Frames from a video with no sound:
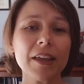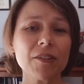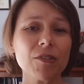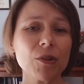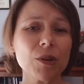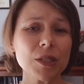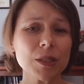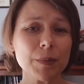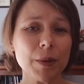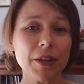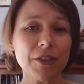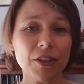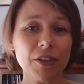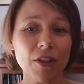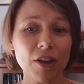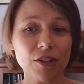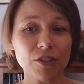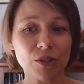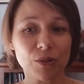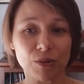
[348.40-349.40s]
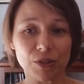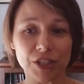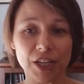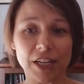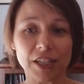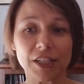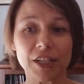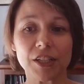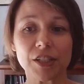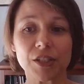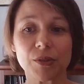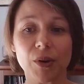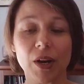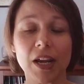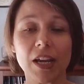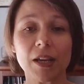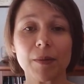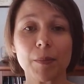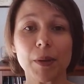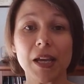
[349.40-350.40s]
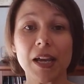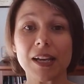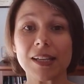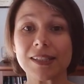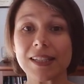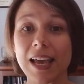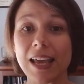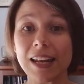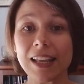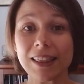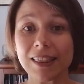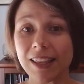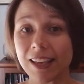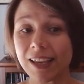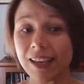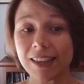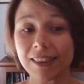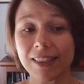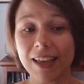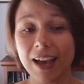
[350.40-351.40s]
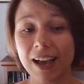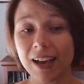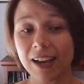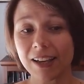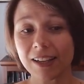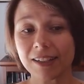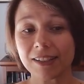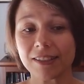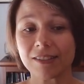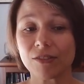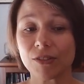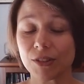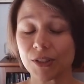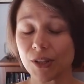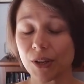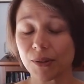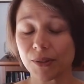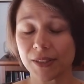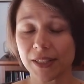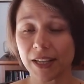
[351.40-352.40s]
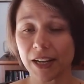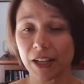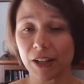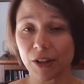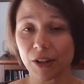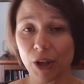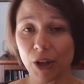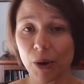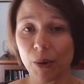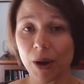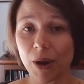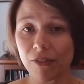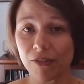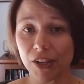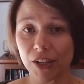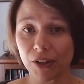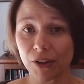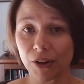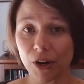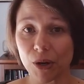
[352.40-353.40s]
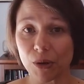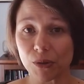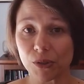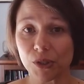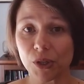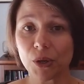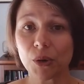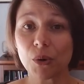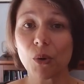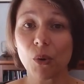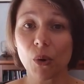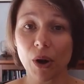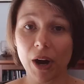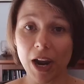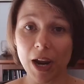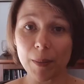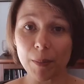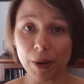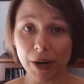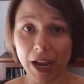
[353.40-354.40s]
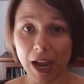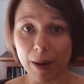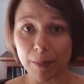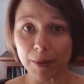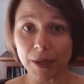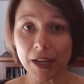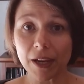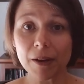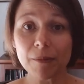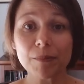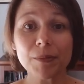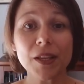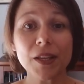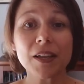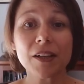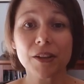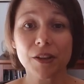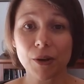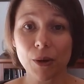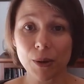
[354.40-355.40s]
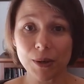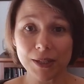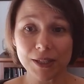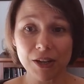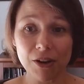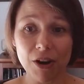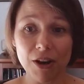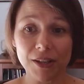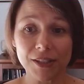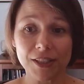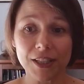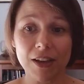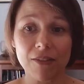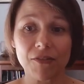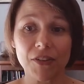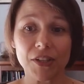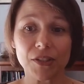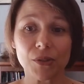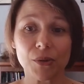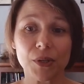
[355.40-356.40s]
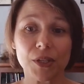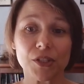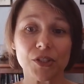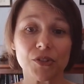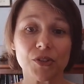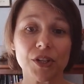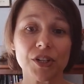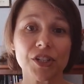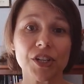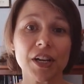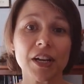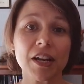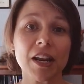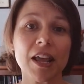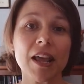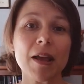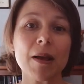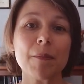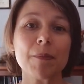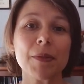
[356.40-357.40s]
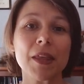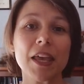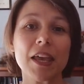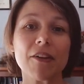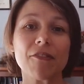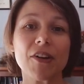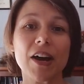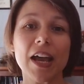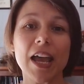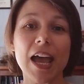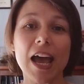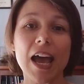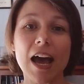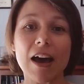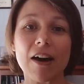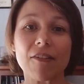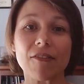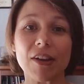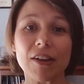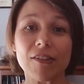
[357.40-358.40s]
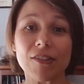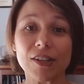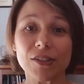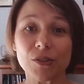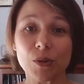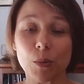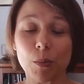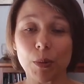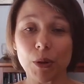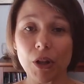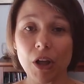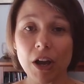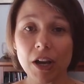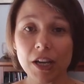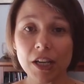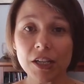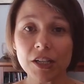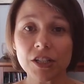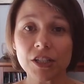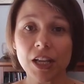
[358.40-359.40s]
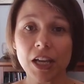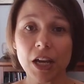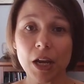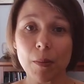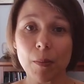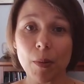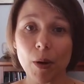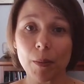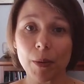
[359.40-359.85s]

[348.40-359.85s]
And of course, pathological changes, right? Because anything that results in a low alveolar O2 or hypercapnia going to cause that vasoconstriction. If I have a vessel blockage like a